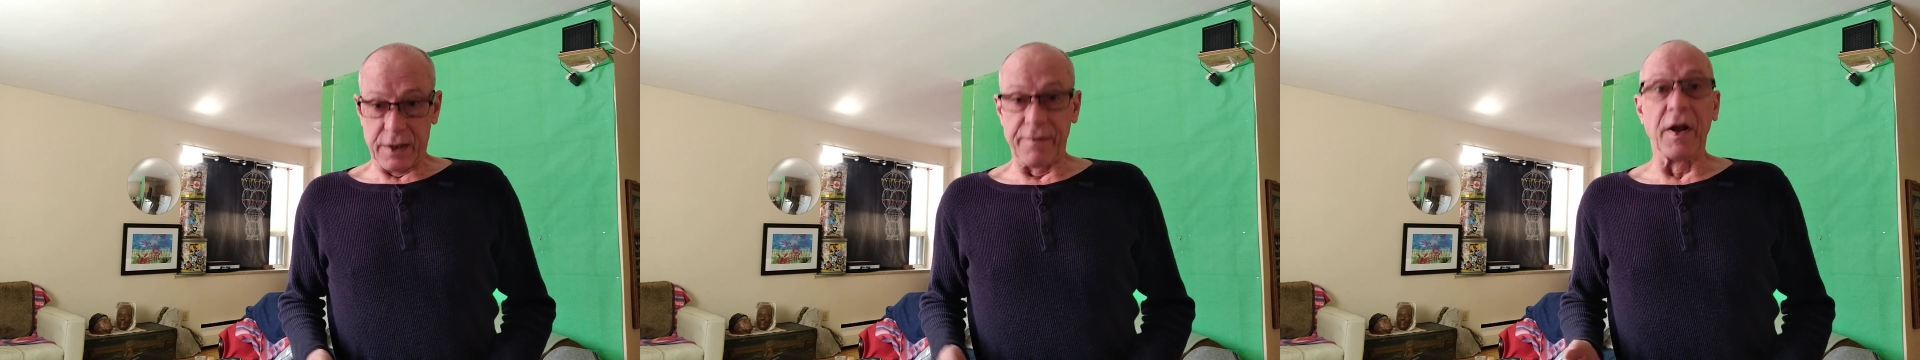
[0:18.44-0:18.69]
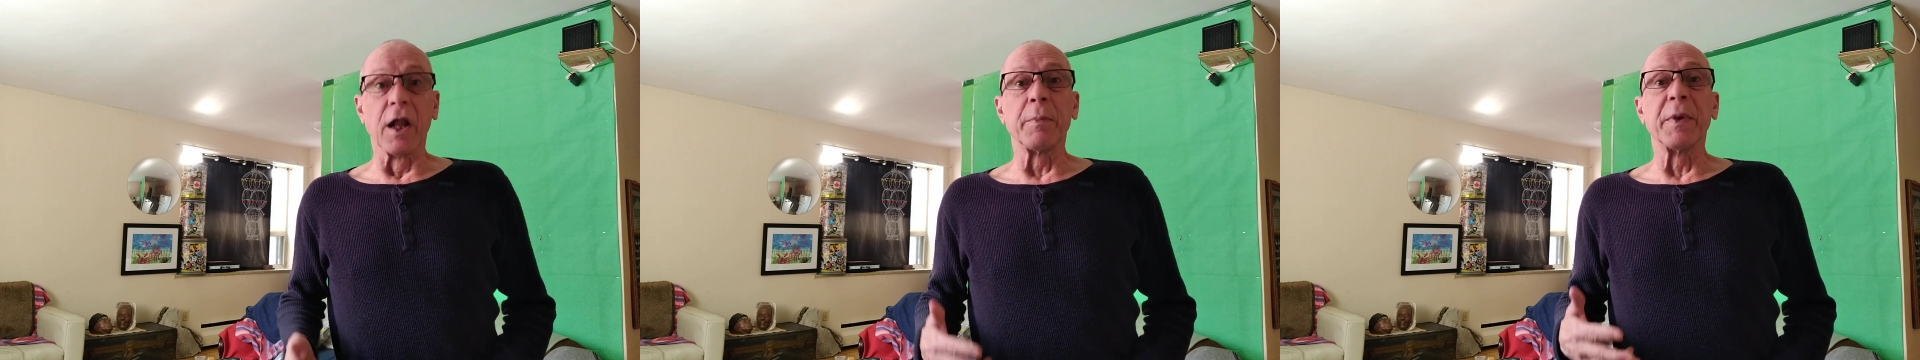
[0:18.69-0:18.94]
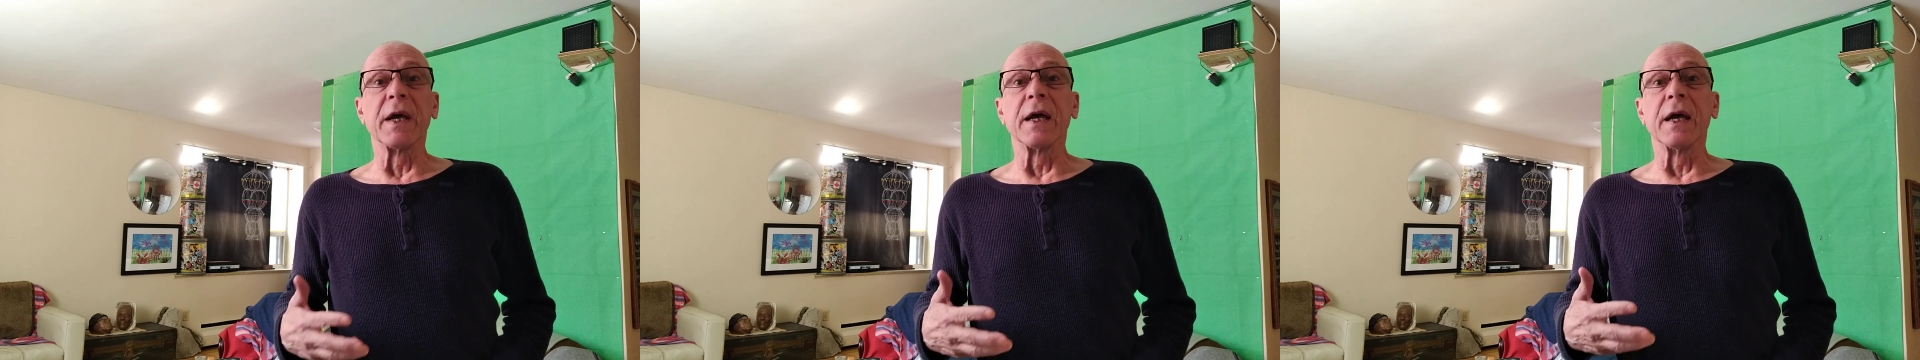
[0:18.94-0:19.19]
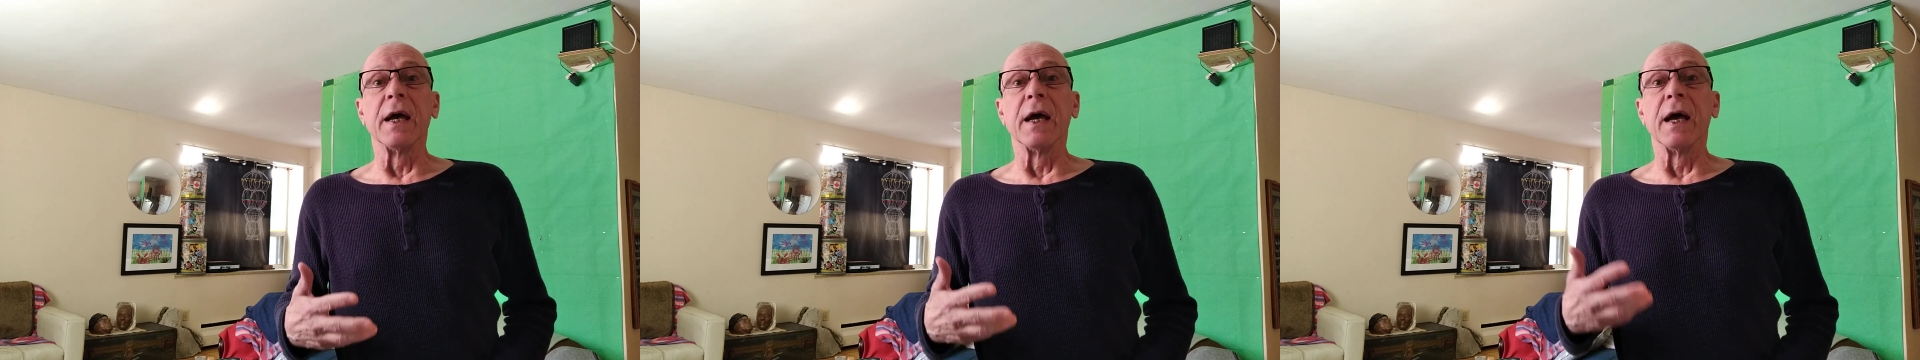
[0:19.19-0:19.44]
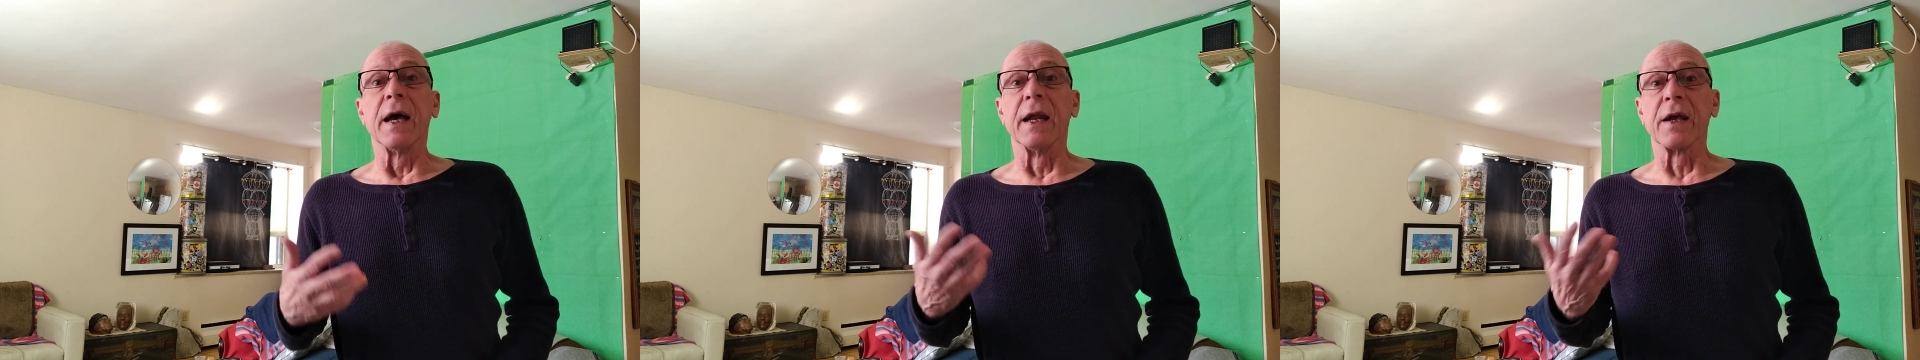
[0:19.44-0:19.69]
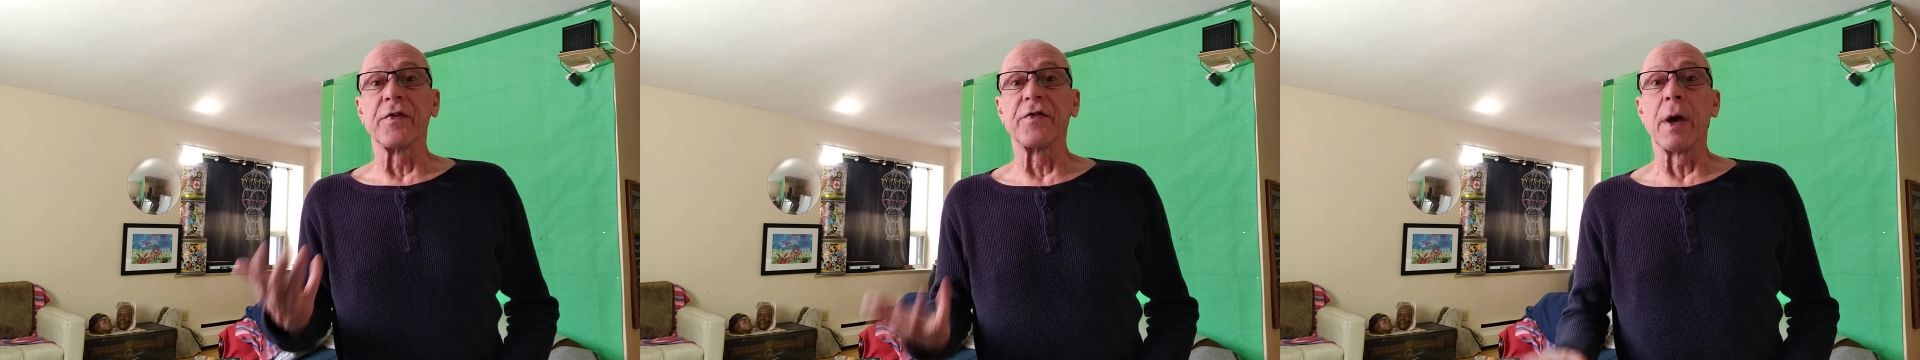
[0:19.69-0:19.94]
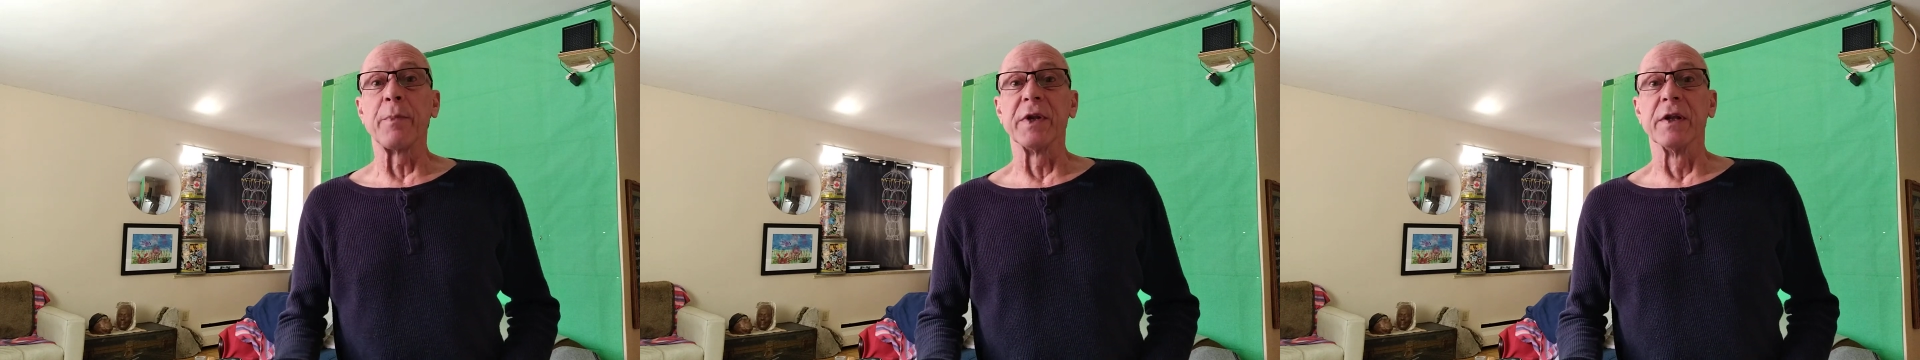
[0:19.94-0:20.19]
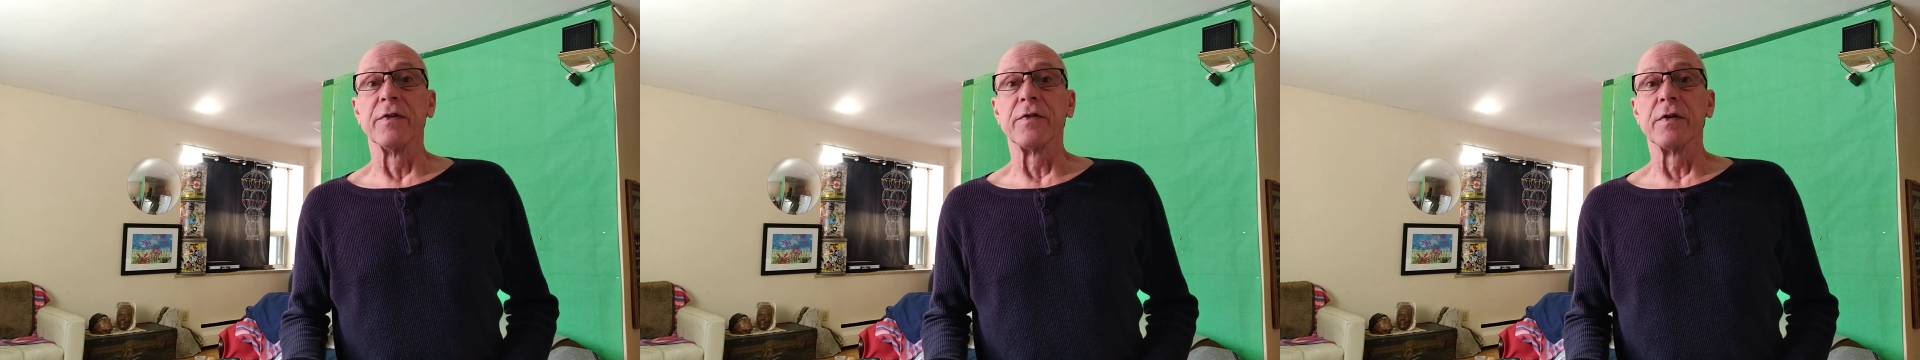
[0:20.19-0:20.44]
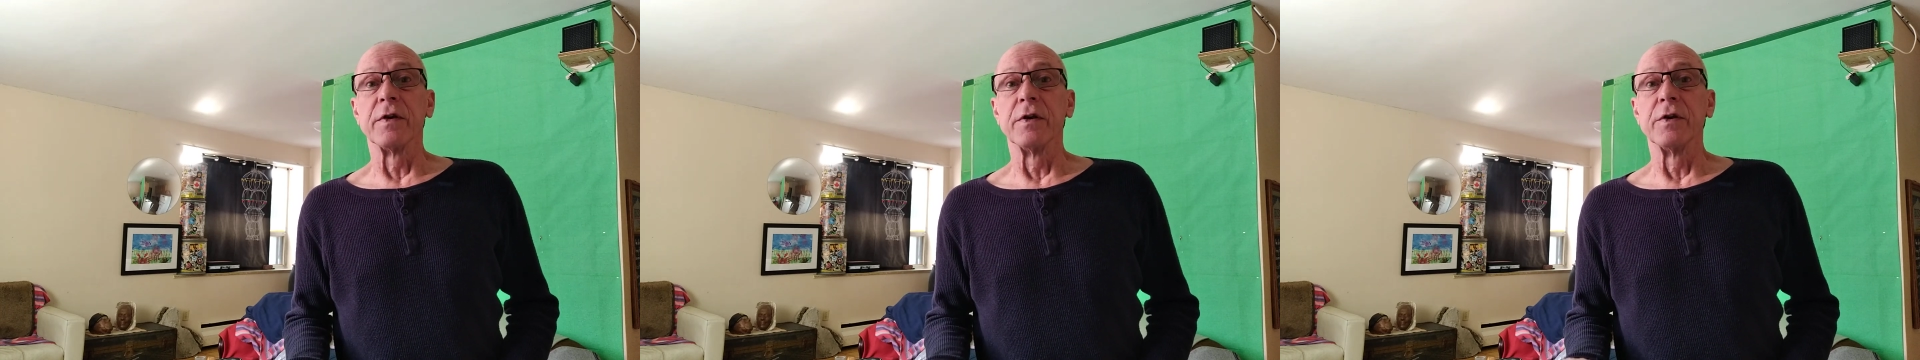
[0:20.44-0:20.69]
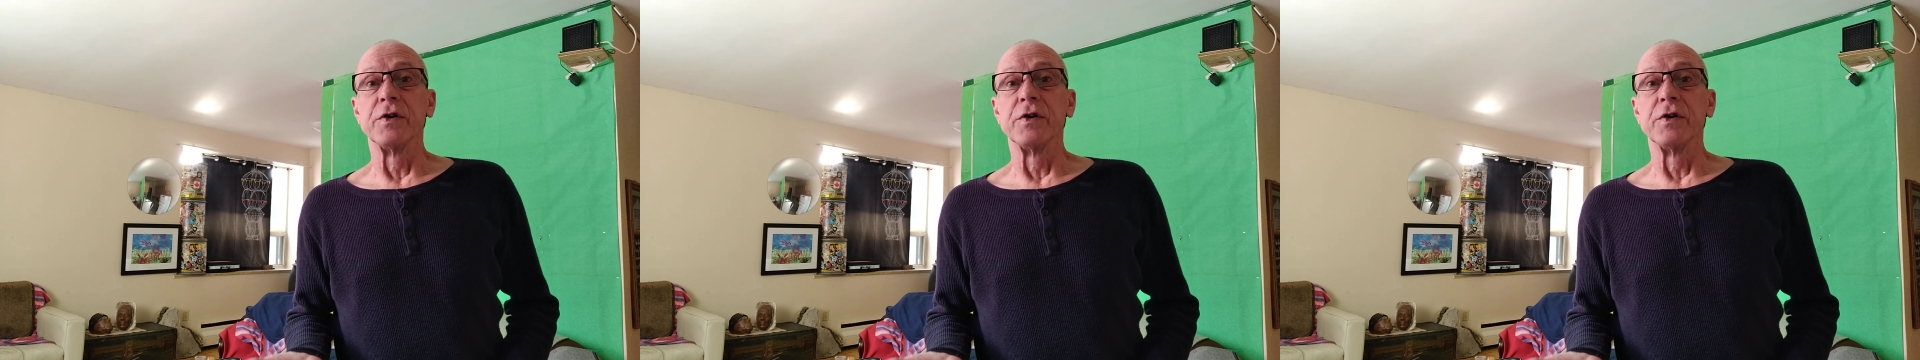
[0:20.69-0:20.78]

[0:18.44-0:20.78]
developing an acceptance